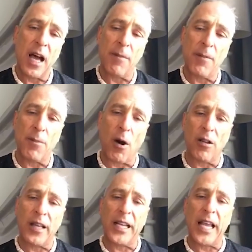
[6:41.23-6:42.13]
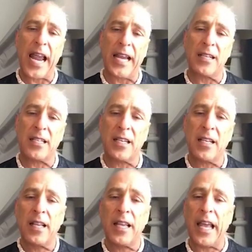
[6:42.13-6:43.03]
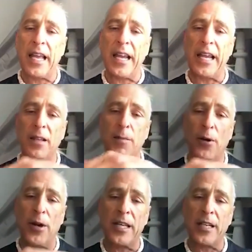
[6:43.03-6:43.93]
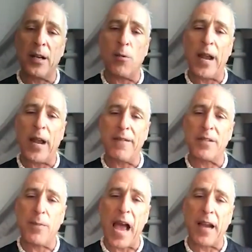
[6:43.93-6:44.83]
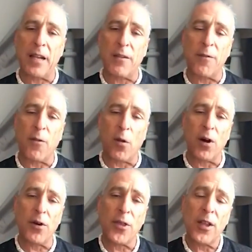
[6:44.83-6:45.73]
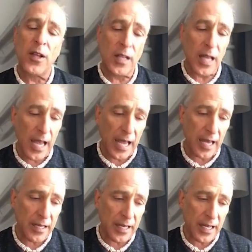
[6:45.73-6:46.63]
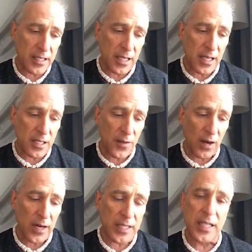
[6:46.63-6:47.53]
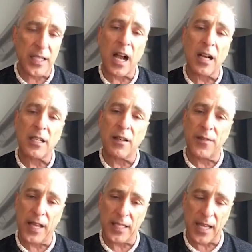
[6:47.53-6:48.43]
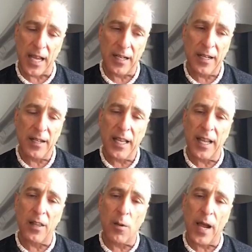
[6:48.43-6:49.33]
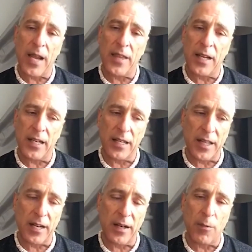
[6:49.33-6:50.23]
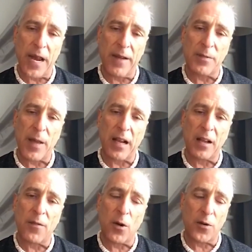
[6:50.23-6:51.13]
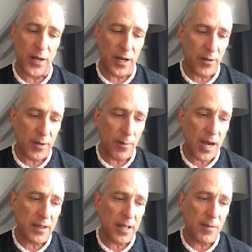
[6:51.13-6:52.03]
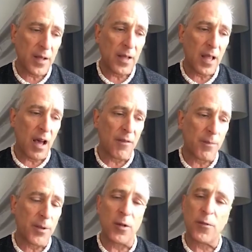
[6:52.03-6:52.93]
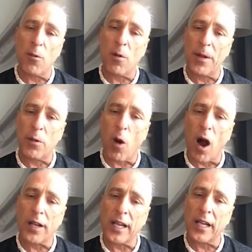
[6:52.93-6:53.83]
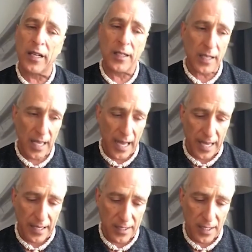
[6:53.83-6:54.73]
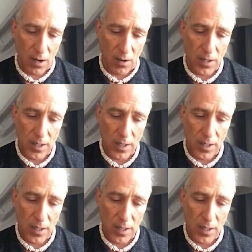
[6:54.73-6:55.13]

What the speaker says: barley hangs in the breeze and it waves back and forth. And it's very seductive, they said, in the way that it waves back and forth, and it reminded them of a beautiful woman walking. And so